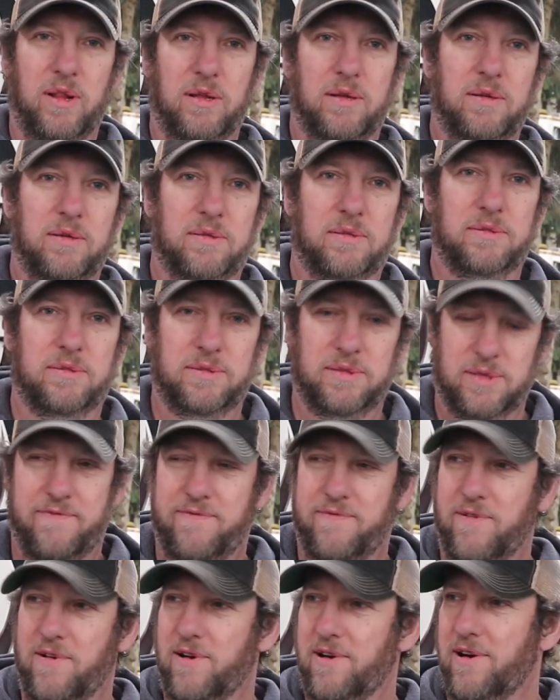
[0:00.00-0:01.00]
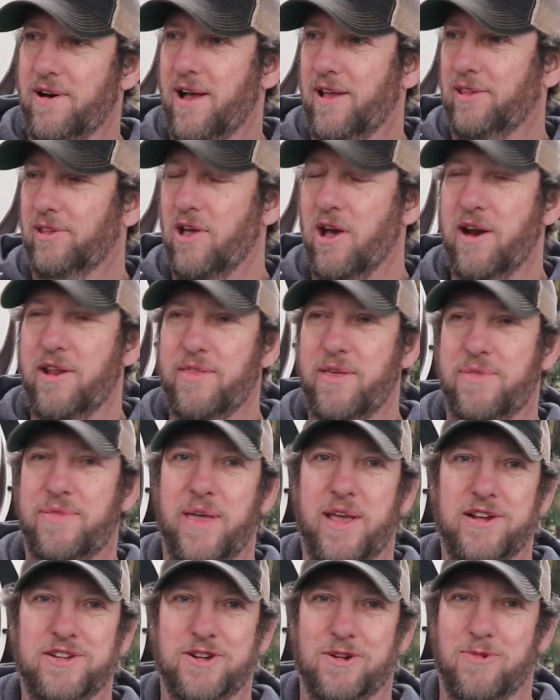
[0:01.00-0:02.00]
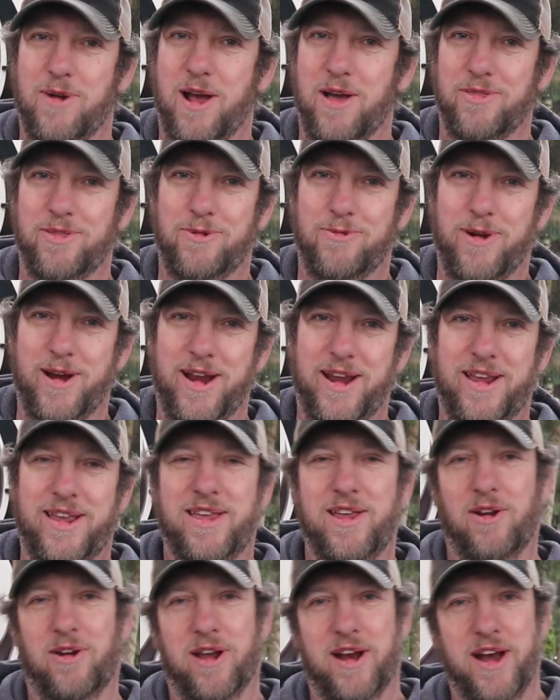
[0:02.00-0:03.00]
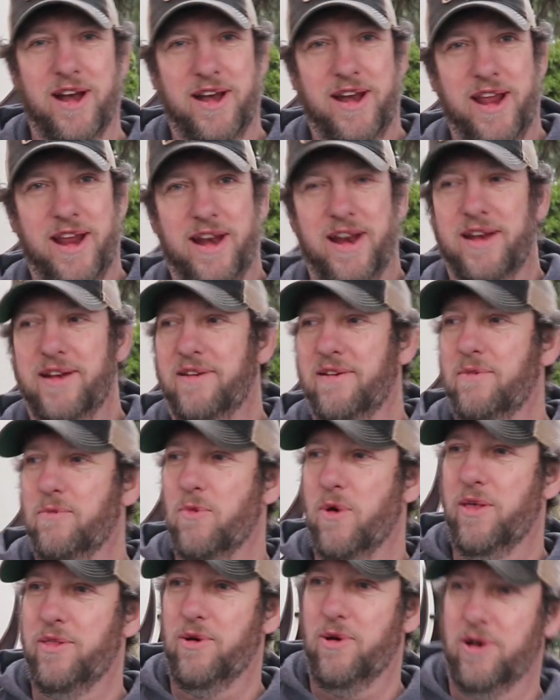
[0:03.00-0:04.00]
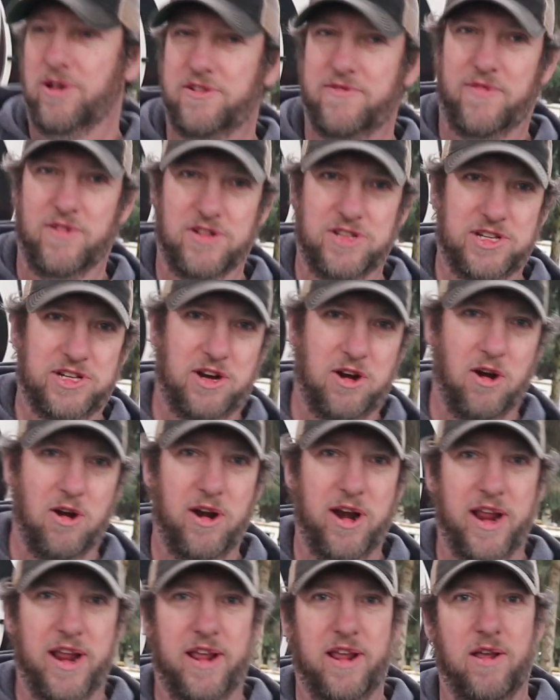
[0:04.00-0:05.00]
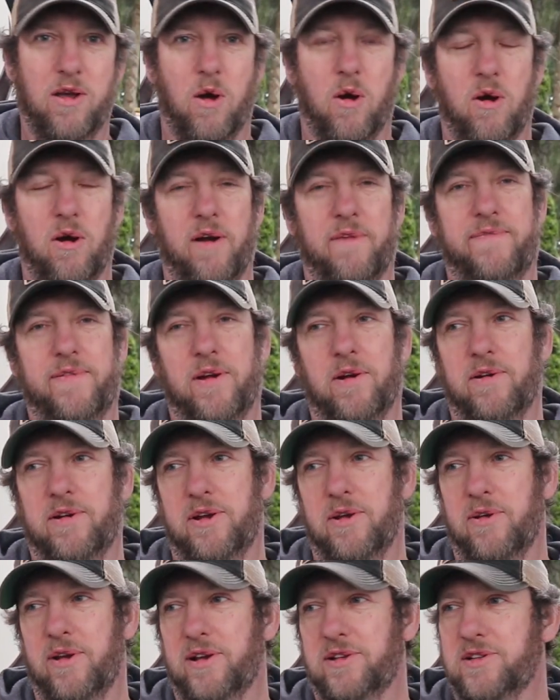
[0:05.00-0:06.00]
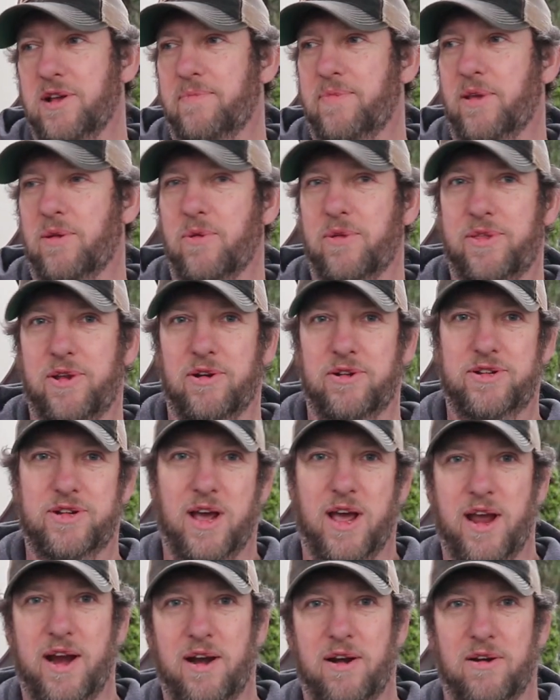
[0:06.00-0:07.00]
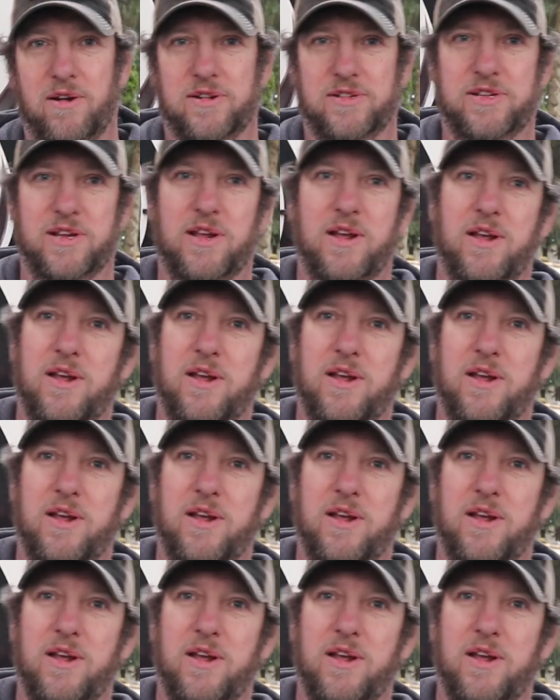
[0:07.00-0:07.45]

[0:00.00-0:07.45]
For a lot of the things around the rig, you're going to need it, whether it's for skirting or if you're doing something with your tires